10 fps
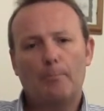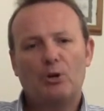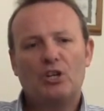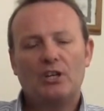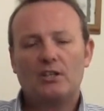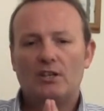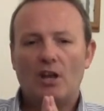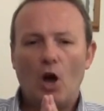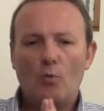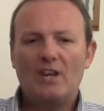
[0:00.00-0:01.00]
but it
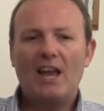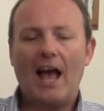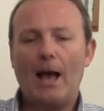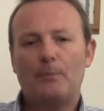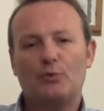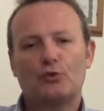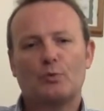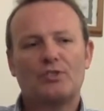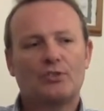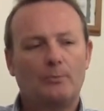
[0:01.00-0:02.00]
only happens
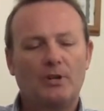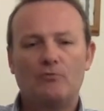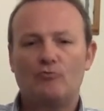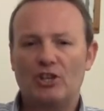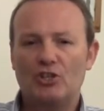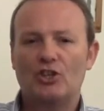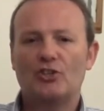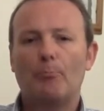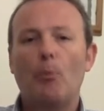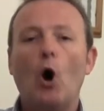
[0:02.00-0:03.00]
when somebody reaches
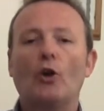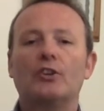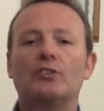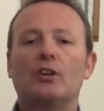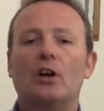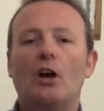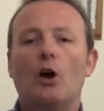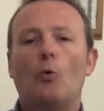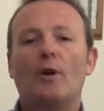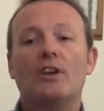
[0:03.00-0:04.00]
a point
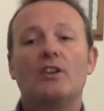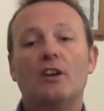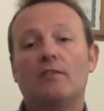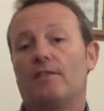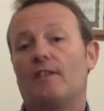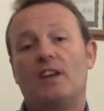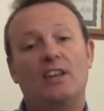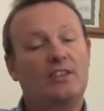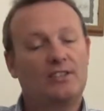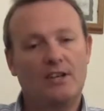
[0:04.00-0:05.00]
when enough
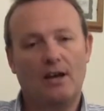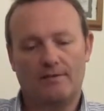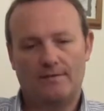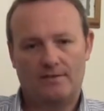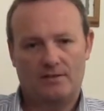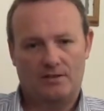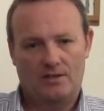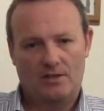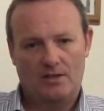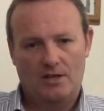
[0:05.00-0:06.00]
is enough.
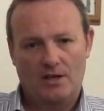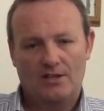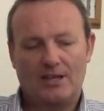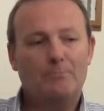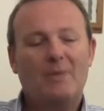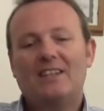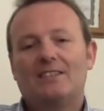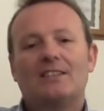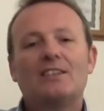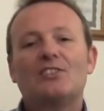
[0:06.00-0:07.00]
They make
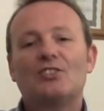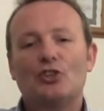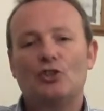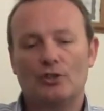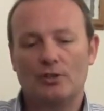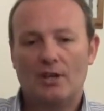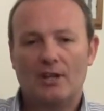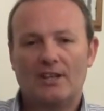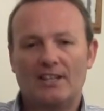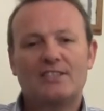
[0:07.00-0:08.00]
the decision
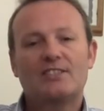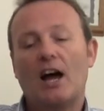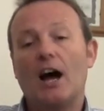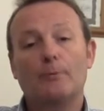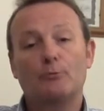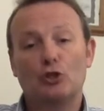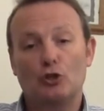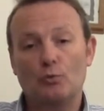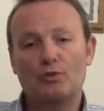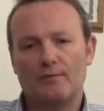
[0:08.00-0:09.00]
that it's time to
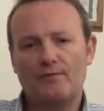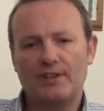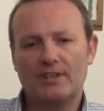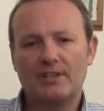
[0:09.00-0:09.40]
do something